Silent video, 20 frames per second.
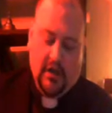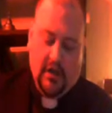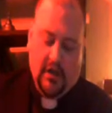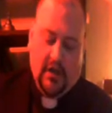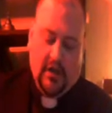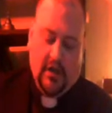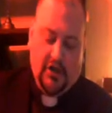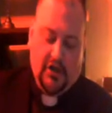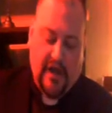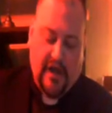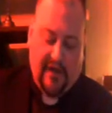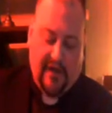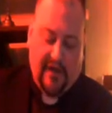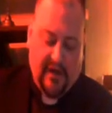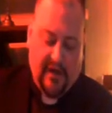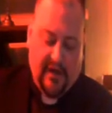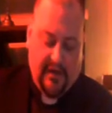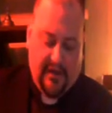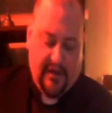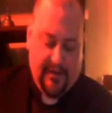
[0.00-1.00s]

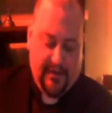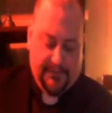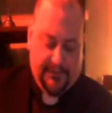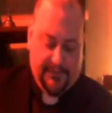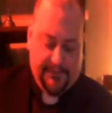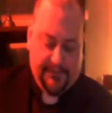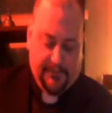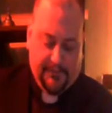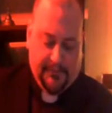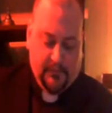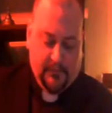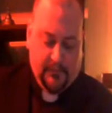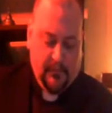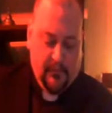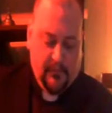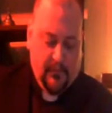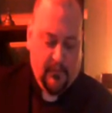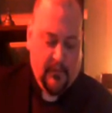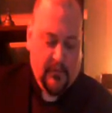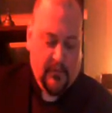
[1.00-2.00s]
Japheth,
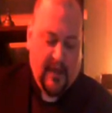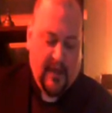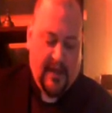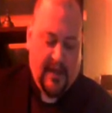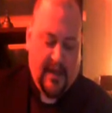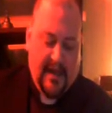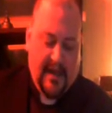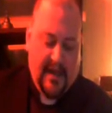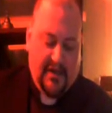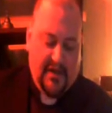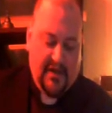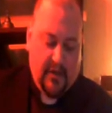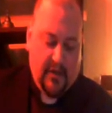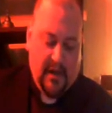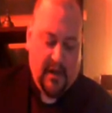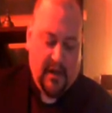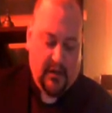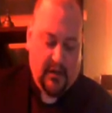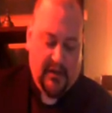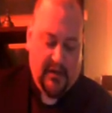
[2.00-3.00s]
and may he
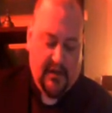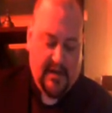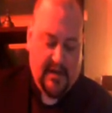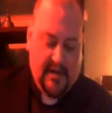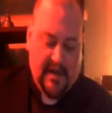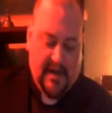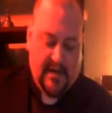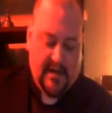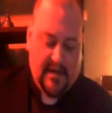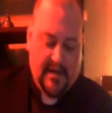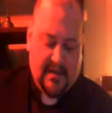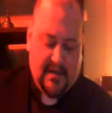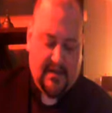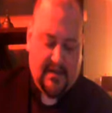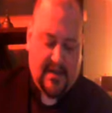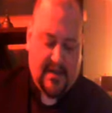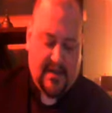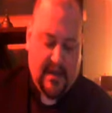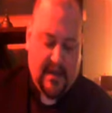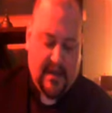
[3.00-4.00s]
dwell in the tents of
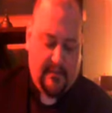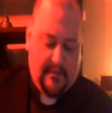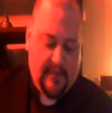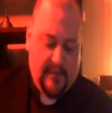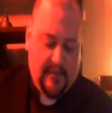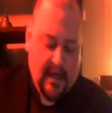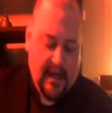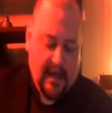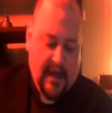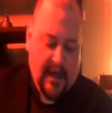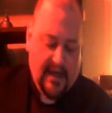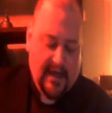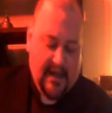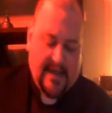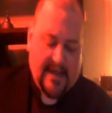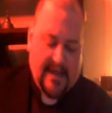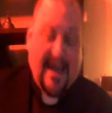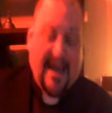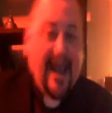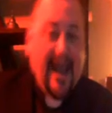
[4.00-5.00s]
Sem,
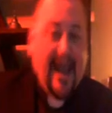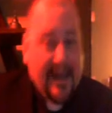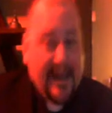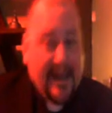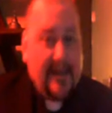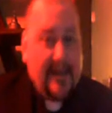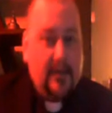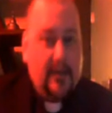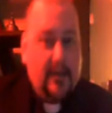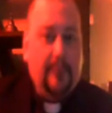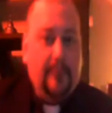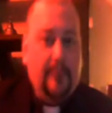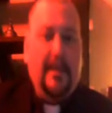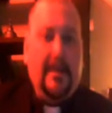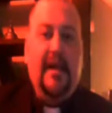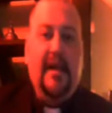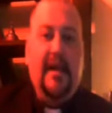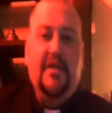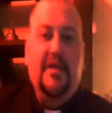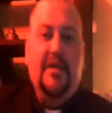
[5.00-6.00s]
and Canaan
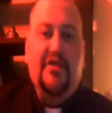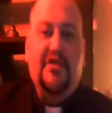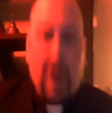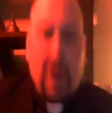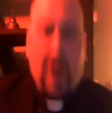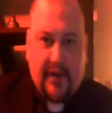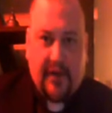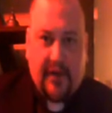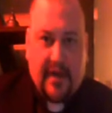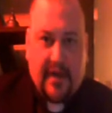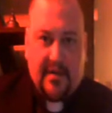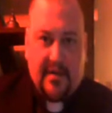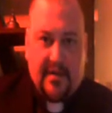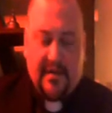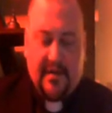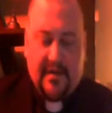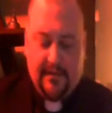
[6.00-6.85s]
be his servants.